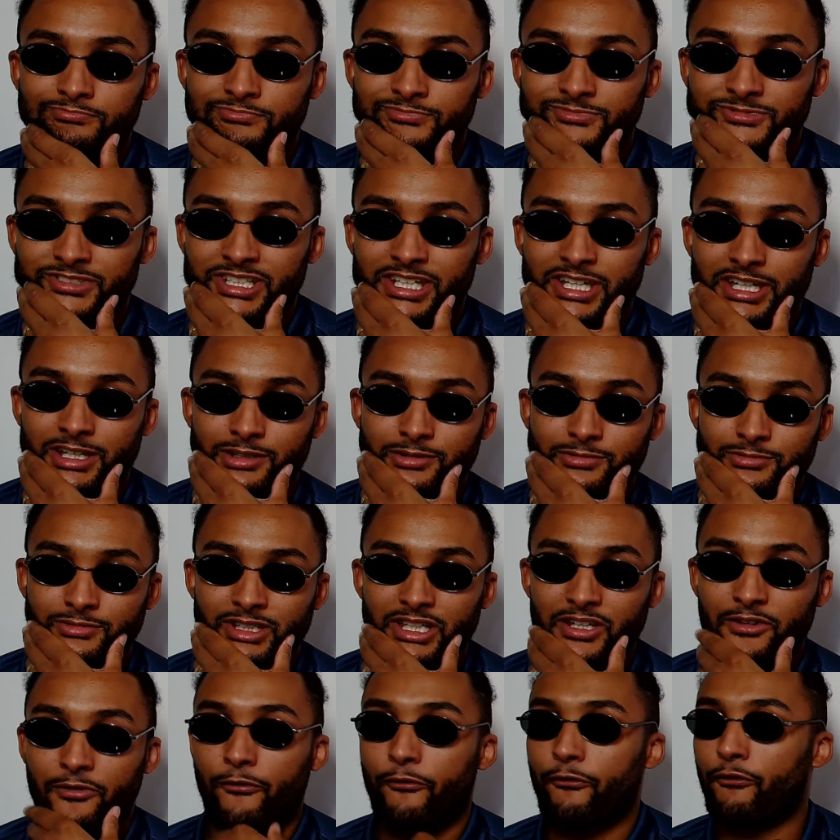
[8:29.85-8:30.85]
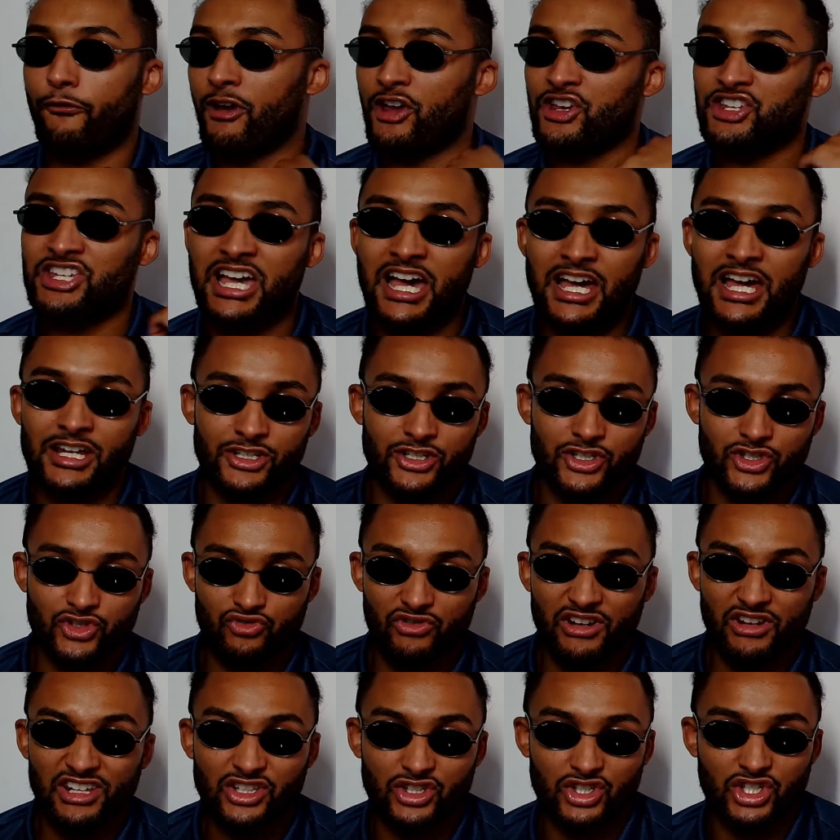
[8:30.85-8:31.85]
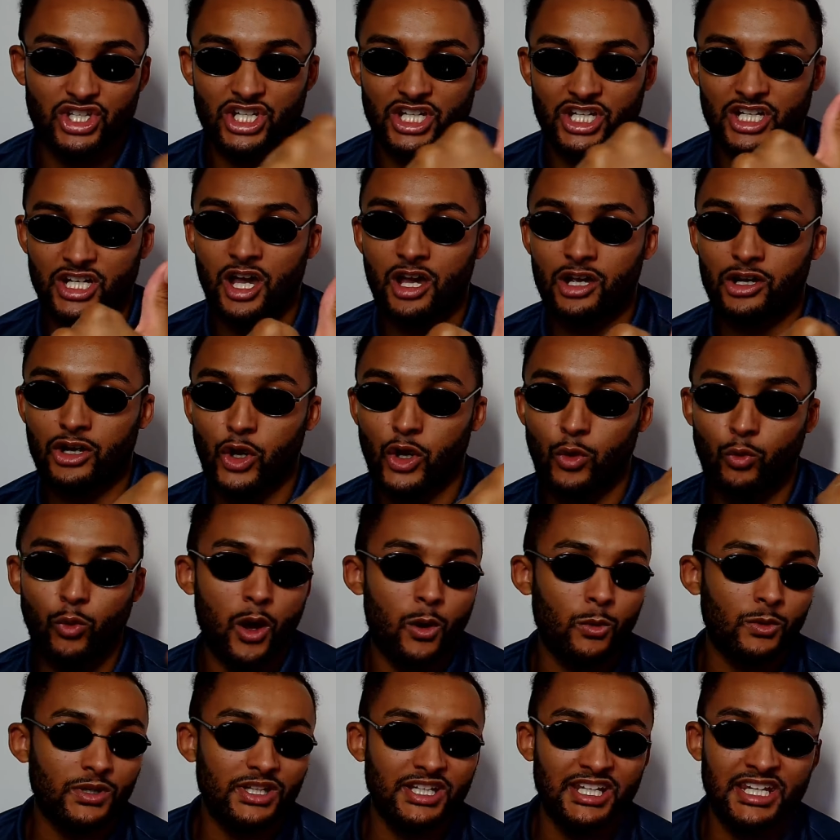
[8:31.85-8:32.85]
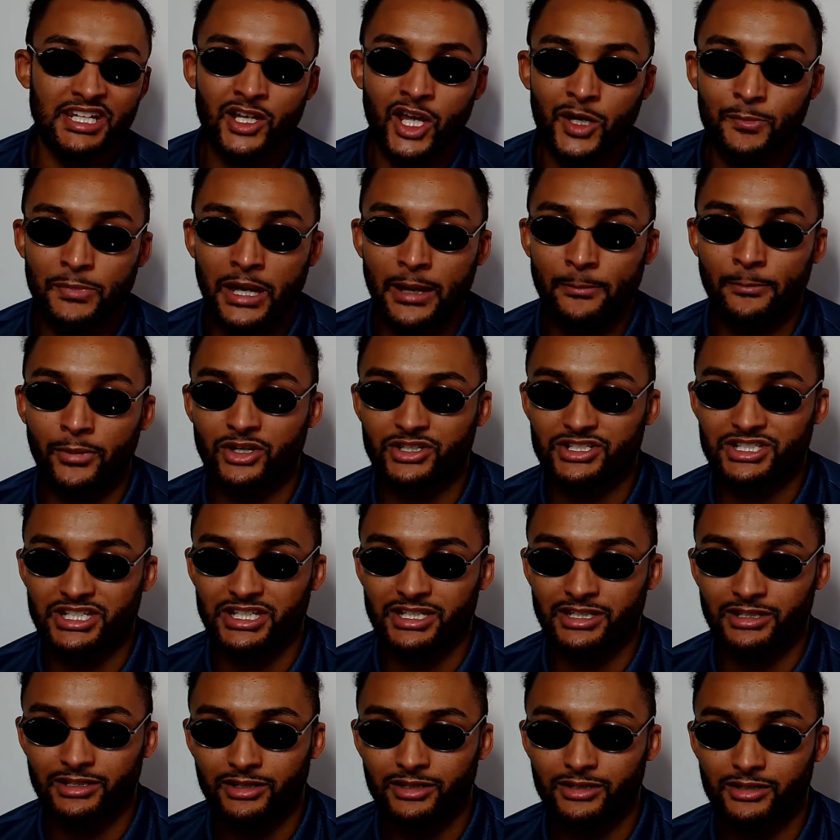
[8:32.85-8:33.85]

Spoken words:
Yeah? He's fresh out of the streets of Chicago. What would he know about boxing?